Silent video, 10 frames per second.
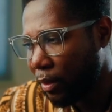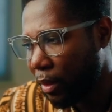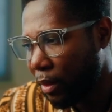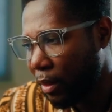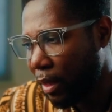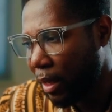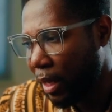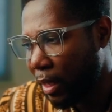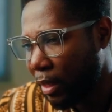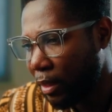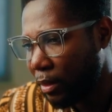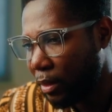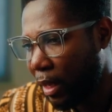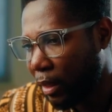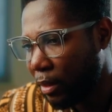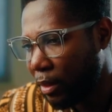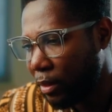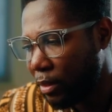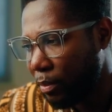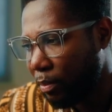Okay, I like it like
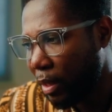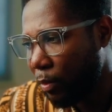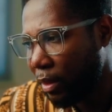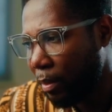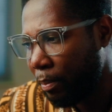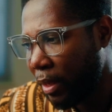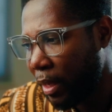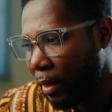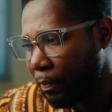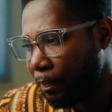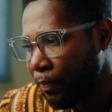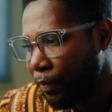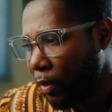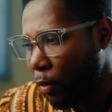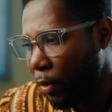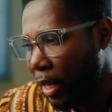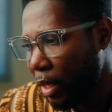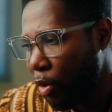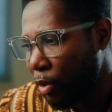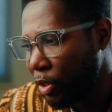this. Play with the blur. We
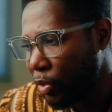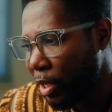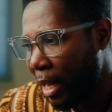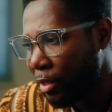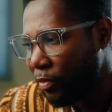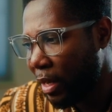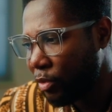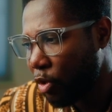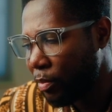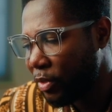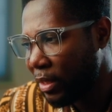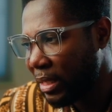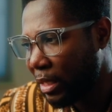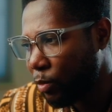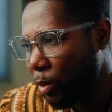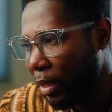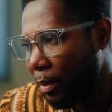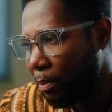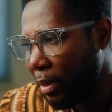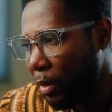can go into the advanced options as well
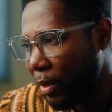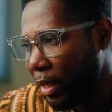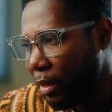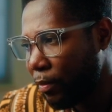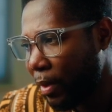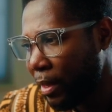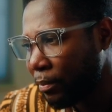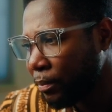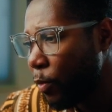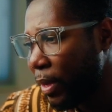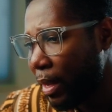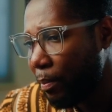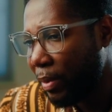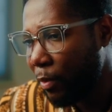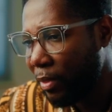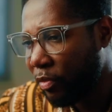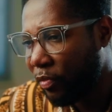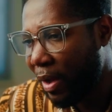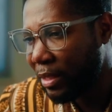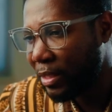and play with it, right? We can play with the
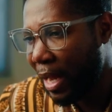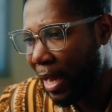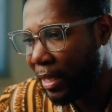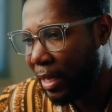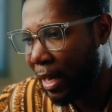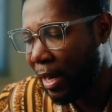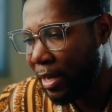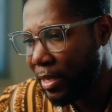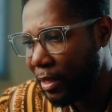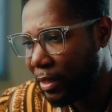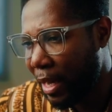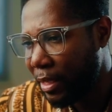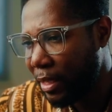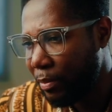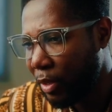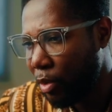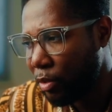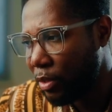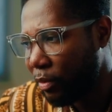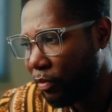far side and then the near side. Let me
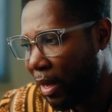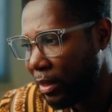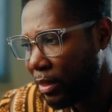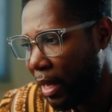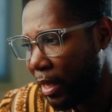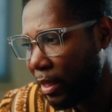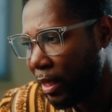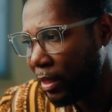go to the far side.